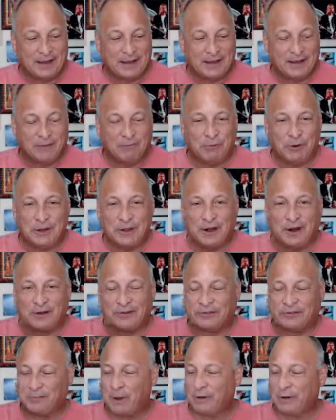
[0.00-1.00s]
We are
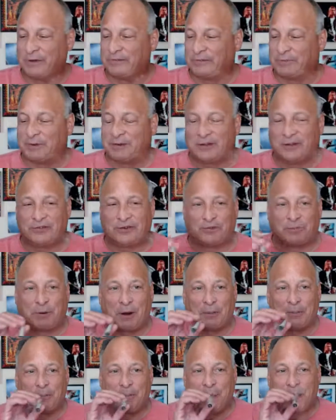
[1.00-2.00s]
smoking some delicious
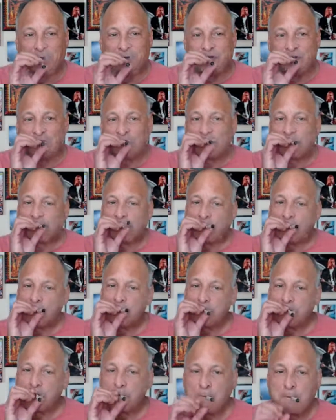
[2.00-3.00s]
purple punch.
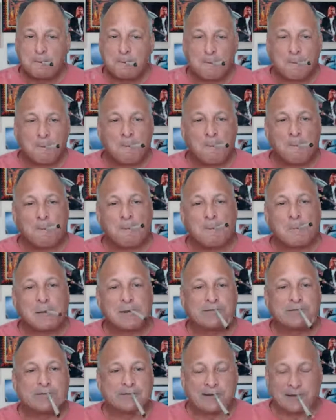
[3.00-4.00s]
I
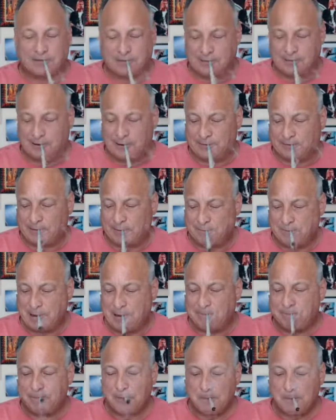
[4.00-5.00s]
suggest you light something
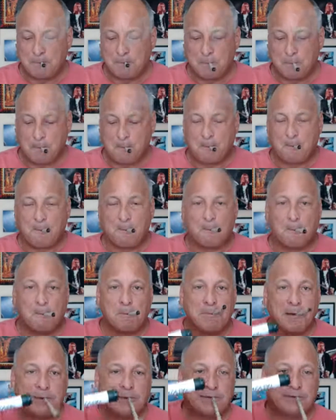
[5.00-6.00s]
up.
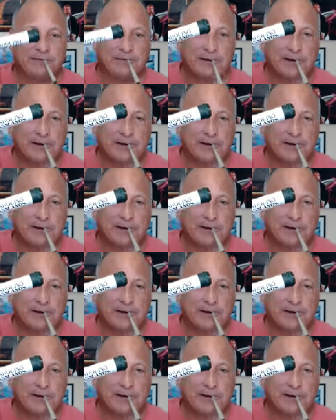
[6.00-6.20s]
Mendocino